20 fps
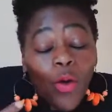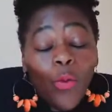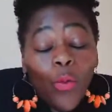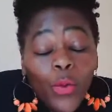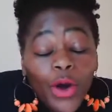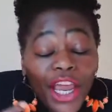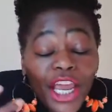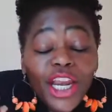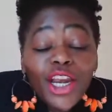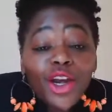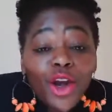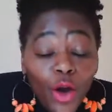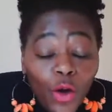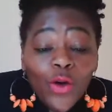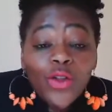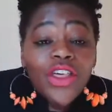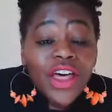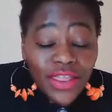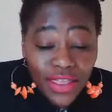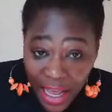We
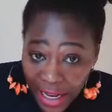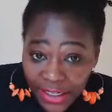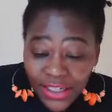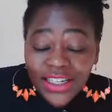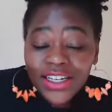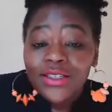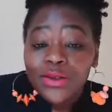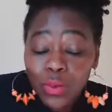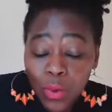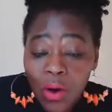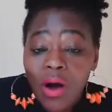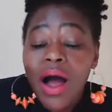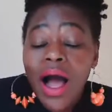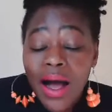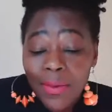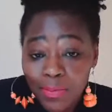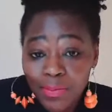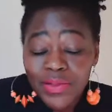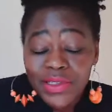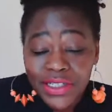know that that is what
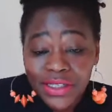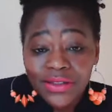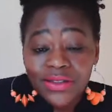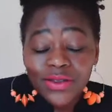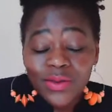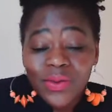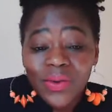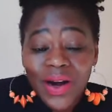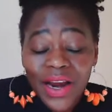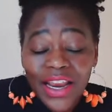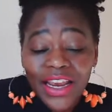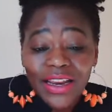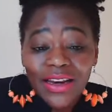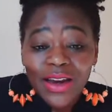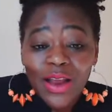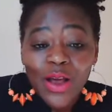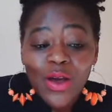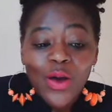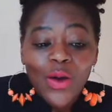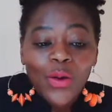happens, right?
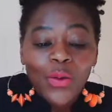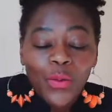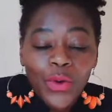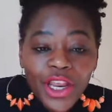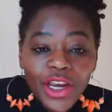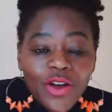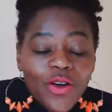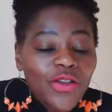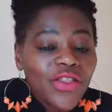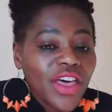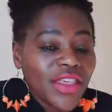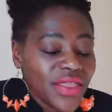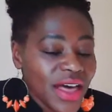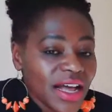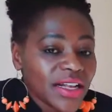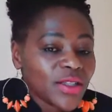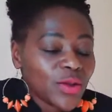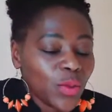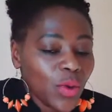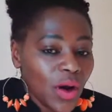We know that
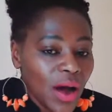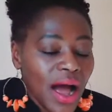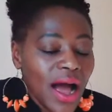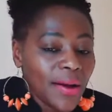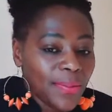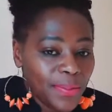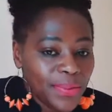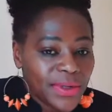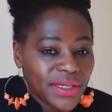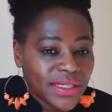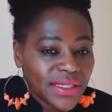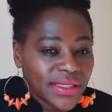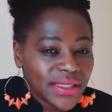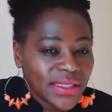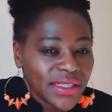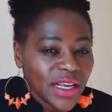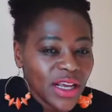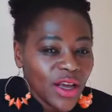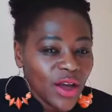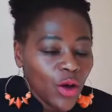that's what
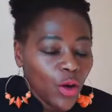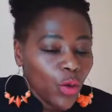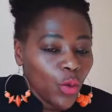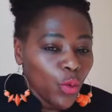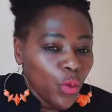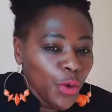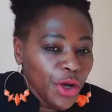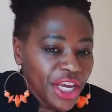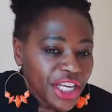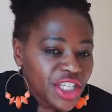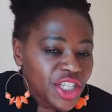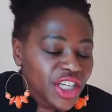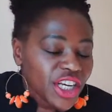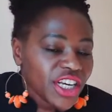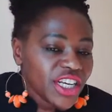happens, which